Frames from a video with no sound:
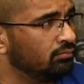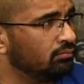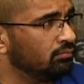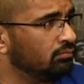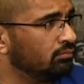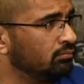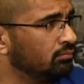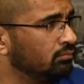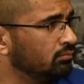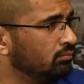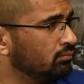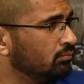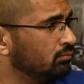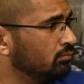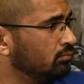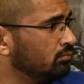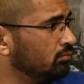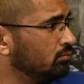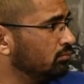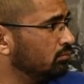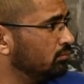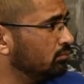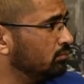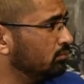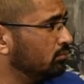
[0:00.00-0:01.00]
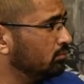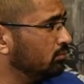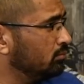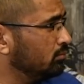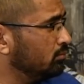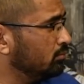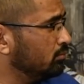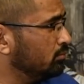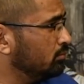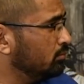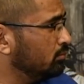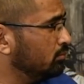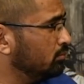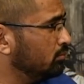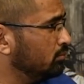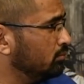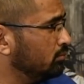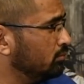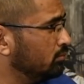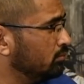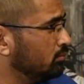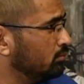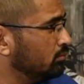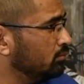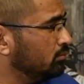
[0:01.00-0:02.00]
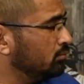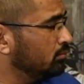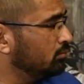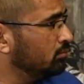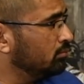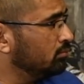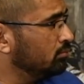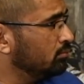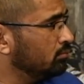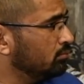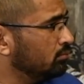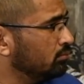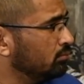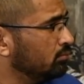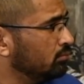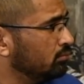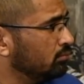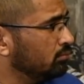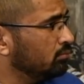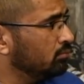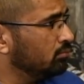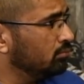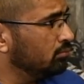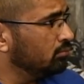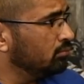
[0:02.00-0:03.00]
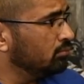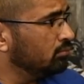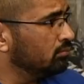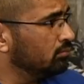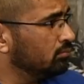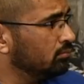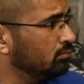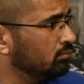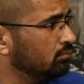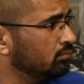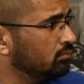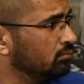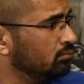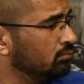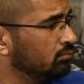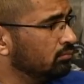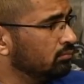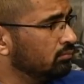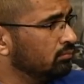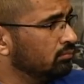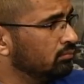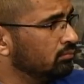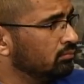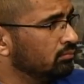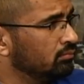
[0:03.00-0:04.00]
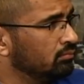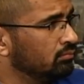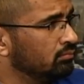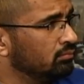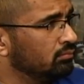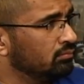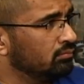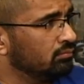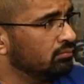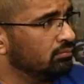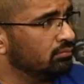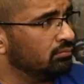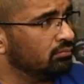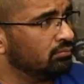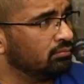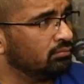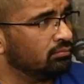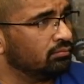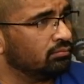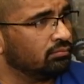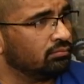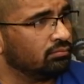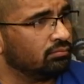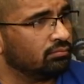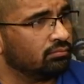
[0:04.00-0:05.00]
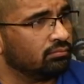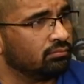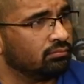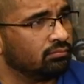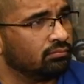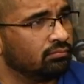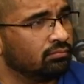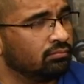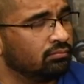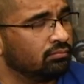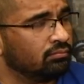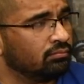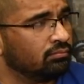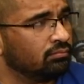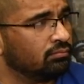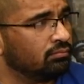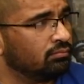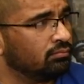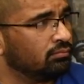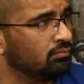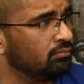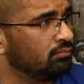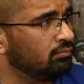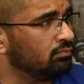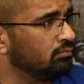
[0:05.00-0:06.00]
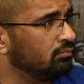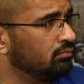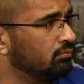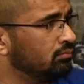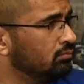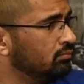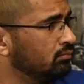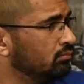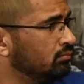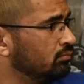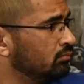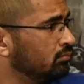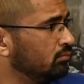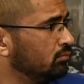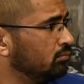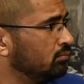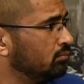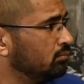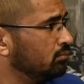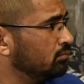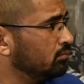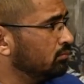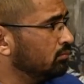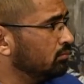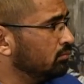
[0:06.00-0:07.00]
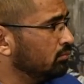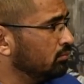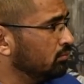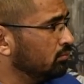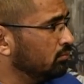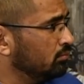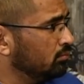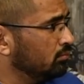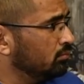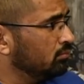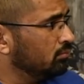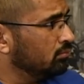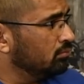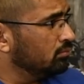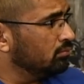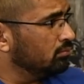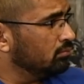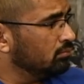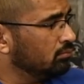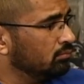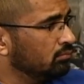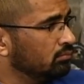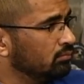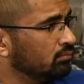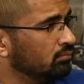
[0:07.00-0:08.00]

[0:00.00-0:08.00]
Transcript: No words are spoken by the person on screen.